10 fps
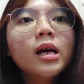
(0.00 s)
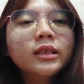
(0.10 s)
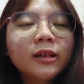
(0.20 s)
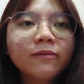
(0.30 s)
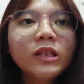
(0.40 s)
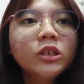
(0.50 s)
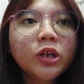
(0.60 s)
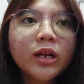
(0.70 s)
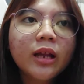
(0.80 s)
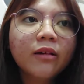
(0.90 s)
Safety
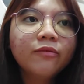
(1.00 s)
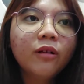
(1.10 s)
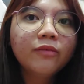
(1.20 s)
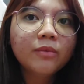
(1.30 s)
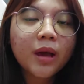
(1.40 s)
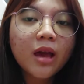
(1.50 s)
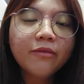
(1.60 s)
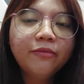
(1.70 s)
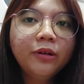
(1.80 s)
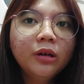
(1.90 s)
training involving
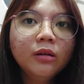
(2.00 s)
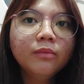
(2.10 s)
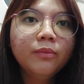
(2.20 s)
behavioral